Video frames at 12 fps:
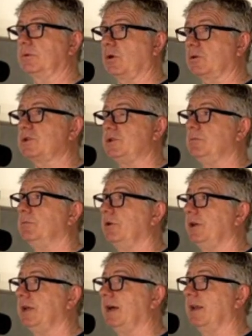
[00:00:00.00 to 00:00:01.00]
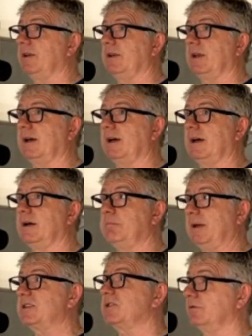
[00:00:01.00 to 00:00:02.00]
cost you money and are
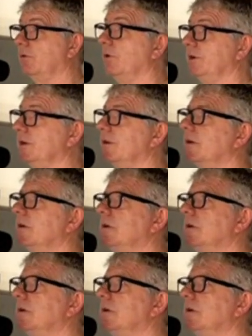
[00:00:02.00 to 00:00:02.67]
best avoided.